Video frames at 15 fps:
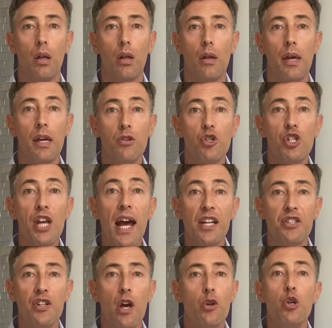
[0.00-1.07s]
In
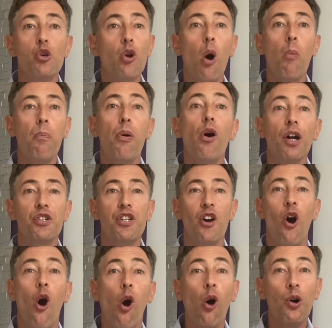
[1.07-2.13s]
chess, you don't put
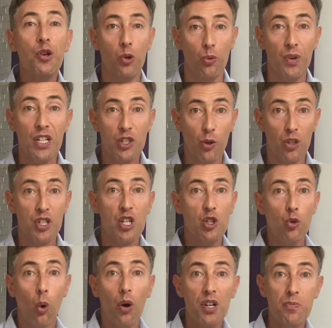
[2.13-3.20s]
all your resources
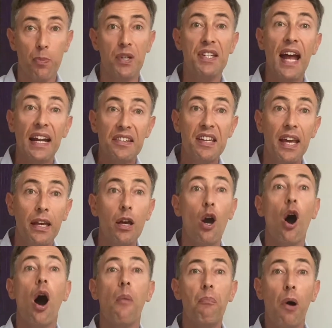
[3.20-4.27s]
towards protecting
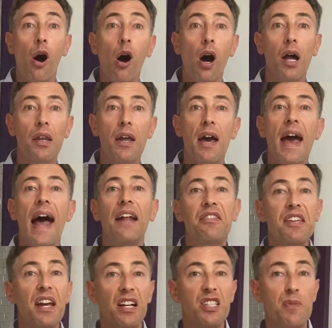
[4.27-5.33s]
a pawn at the
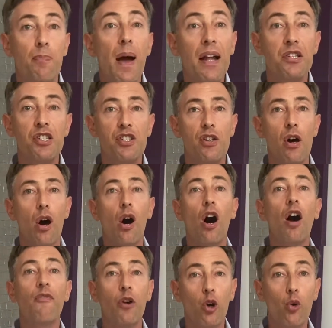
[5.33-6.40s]
expense
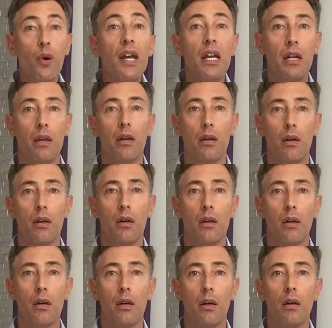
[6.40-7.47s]
of a queen.
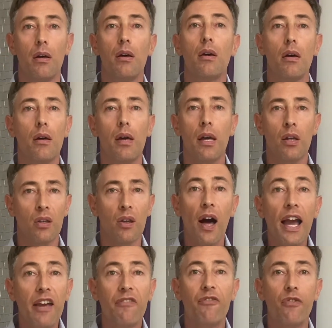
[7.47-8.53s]
In
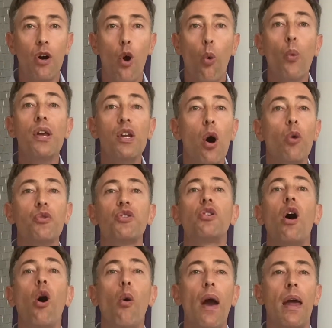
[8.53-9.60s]
life, we don't
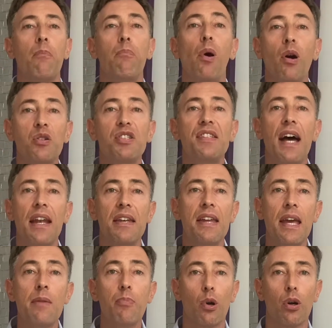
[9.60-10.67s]
go and punch that
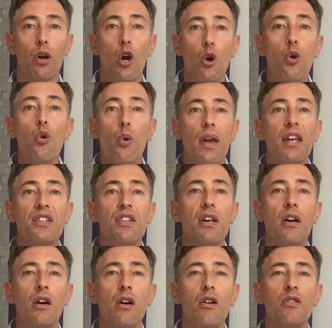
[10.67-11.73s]
neighbor who is
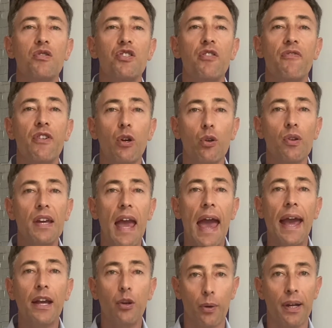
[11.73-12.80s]
severely
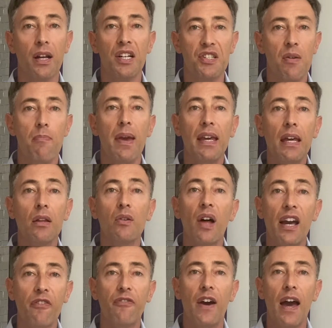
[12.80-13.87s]
angering us and making
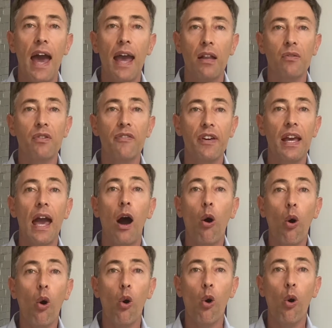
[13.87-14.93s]
life a living
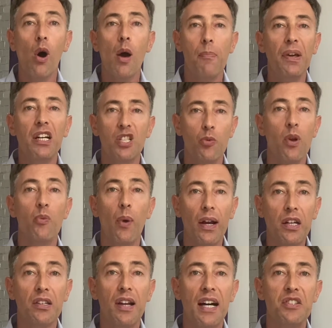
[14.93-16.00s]
hellhole because we
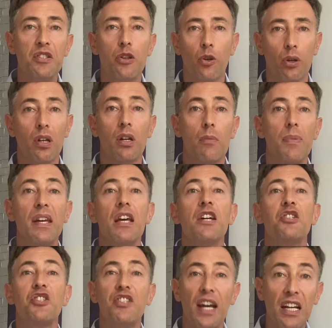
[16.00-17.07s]
recognize that there are going to be
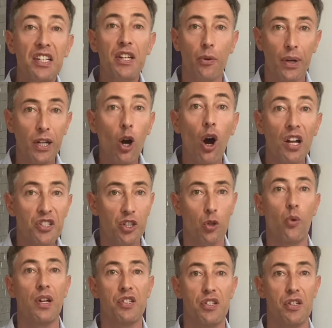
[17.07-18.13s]
secondary
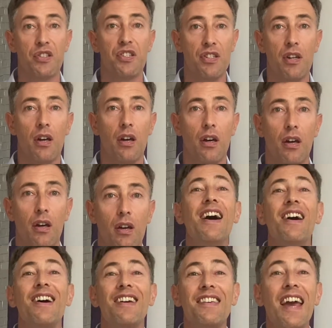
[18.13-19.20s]
consequences.
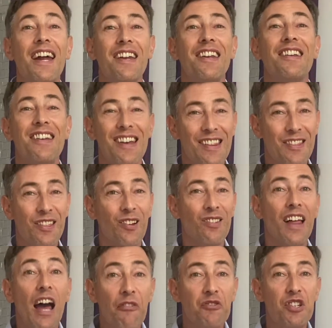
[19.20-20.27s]
Yet the
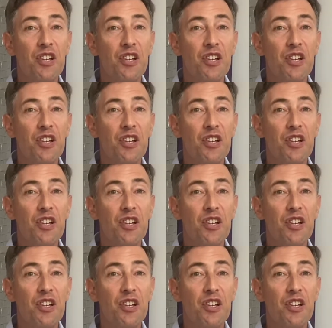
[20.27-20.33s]
left